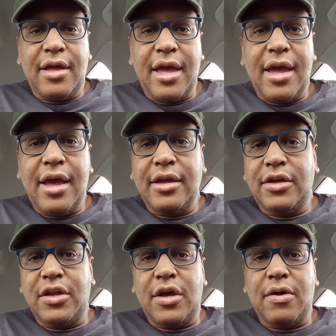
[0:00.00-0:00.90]
hey,
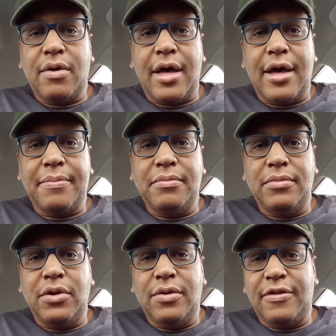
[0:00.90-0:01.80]

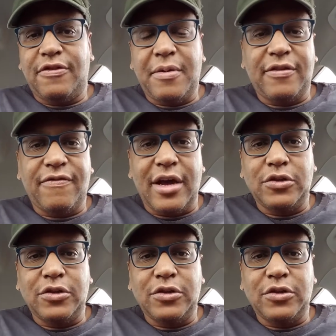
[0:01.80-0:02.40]
you didn't specify